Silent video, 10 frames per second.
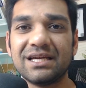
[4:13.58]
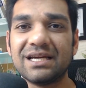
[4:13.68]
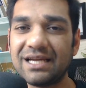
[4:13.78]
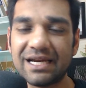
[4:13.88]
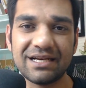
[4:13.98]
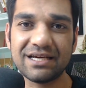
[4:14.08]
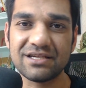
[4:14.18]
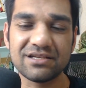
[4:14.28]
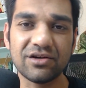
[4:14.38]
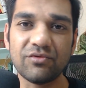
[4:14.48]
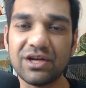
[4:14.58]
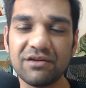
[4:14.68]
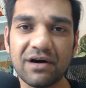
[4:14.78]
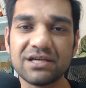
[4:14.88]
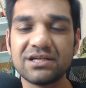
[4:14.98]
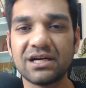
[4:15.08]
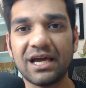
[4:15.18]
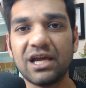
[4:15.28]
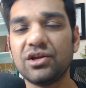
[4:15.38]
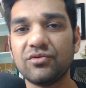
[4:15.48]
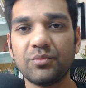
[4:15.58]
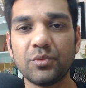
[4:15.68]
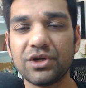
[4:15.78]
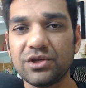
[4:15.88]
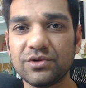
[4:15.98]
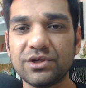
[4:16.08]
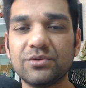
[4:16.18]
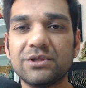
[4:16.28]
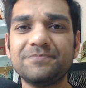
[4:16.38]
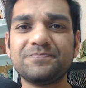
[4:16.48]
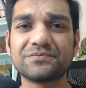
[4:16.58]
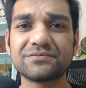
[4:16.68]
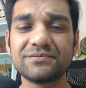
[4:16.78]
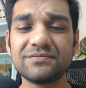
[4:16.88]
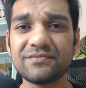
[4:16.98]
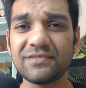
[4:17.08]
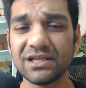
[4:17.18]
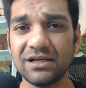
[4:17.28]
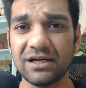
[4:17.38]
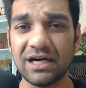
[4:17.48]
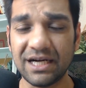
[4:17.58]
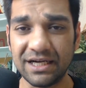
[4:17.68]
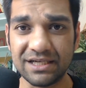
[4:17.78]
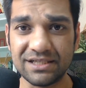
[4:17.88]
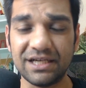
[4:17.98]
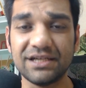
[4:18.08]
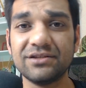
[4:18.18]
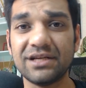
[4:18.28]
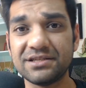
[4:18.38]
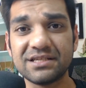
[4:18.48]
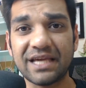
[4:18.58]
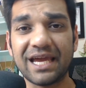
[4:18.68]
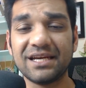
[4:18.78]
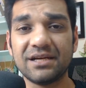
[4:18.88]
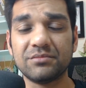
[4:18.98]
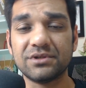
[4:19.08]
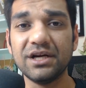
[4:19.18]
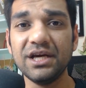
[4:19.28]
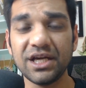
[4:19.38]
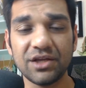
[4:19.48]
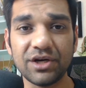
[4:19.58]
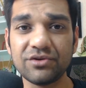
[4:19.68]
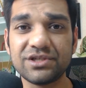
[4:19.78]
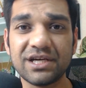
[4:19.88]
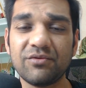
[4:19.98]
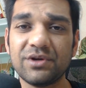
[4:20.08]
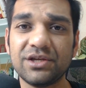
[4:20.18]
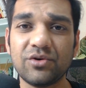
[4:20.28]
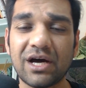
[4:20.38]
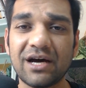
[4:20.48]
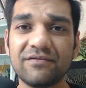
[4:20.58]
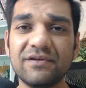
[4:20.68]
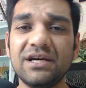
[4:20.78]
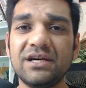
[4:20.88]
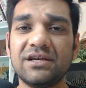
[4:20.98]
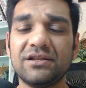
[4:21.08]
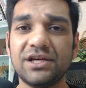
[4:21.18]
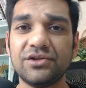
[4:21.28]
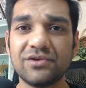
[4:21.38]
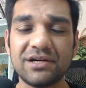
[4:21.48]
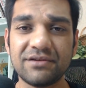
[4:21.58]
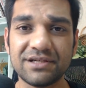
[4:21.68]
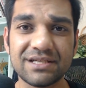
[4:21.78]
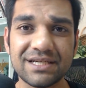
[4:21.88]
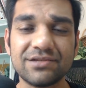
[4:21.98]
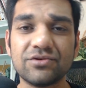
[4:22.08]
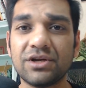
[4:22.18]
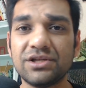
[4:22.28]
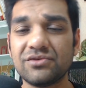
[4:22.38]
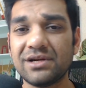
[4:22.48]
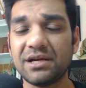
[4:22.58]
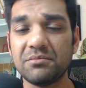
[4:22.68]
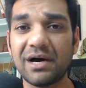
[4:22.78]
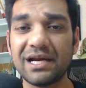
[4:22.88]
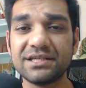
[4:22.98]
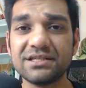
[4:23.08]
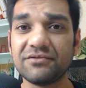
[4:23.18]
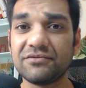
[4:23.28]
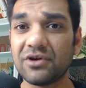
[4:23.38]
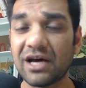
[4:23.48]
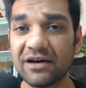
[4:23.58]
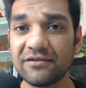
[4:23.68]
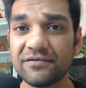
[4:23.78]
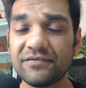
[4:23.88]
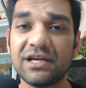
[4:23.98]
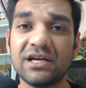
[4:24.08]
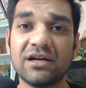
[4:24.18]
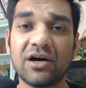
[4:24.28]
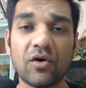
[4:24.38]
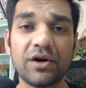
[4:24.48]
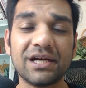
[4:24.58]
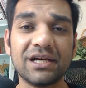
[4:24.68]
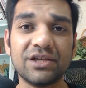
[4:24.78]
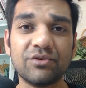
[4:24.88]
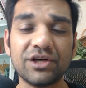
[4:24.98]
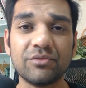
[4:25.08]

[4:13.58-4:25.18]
get digested very fast, and again you put you into a hunger state. That is the second number. You need to check whether you have the insulin resistance or insulin imbalance. If you have, then accordingly you need to